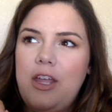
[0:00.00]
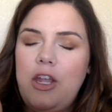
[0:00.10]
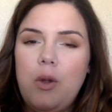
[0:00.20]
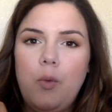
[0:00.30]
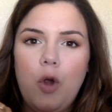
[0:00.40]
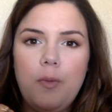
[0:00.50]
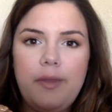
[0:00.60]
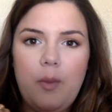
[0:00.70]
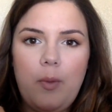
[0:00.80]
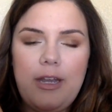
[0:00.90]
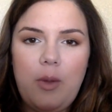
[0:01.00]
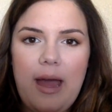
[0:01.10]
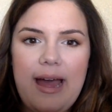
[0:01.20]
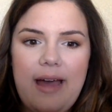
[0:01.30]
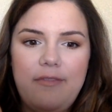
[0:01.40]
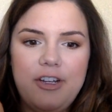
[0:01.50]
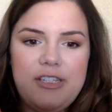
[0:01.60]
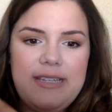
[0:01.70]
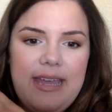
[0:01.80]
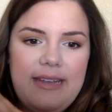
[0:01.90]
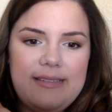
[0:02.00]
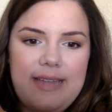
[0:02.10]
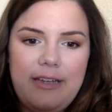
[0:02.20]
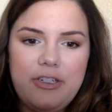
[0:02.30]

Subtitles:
Normally when you have your skin is like